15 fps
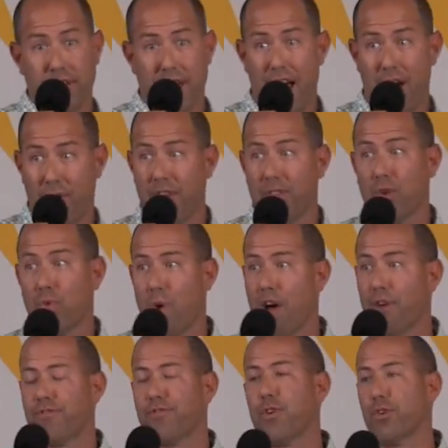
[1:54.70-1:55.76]
down on the
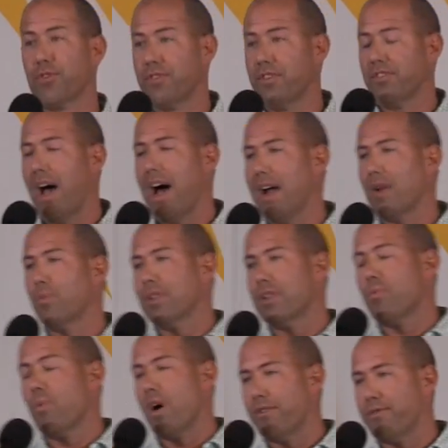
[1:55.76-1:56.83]
ground first is I really
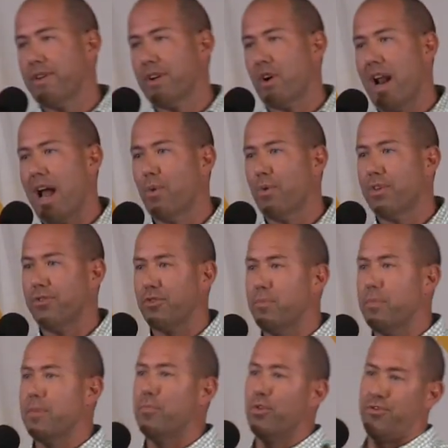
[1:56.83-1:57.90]
want to figure out how this could
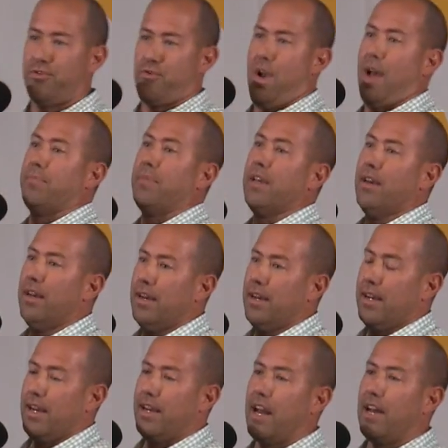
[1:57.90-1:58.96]
be bootstrapped
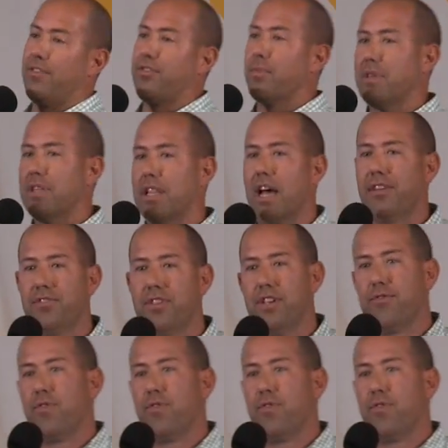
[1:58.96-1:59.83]
and not something that I seek